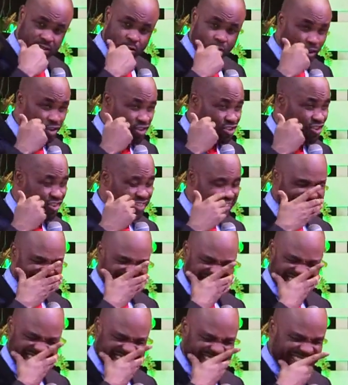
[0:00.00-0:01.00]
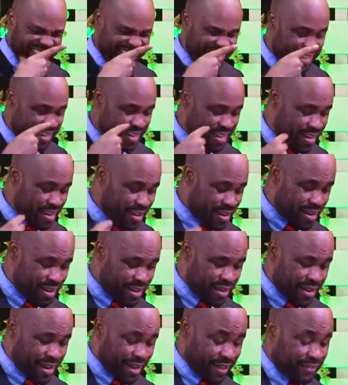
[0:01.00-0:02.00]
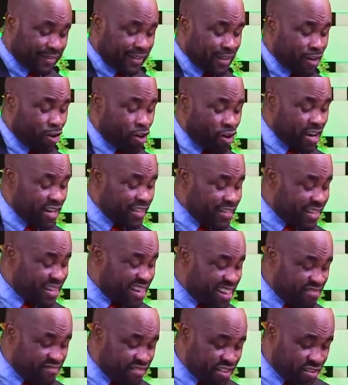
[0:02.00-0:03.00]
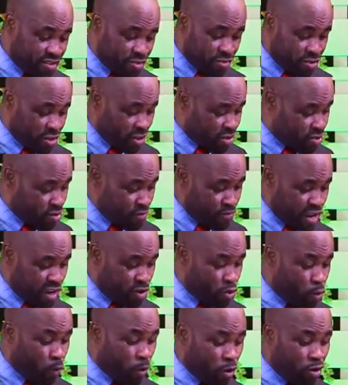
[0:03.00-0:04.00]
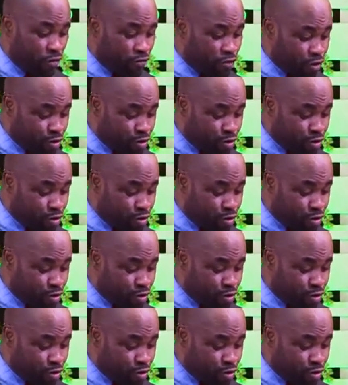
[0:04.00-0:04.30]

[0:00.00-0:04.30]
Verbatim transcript: What nonsense and think God is in heaven to just to make you one of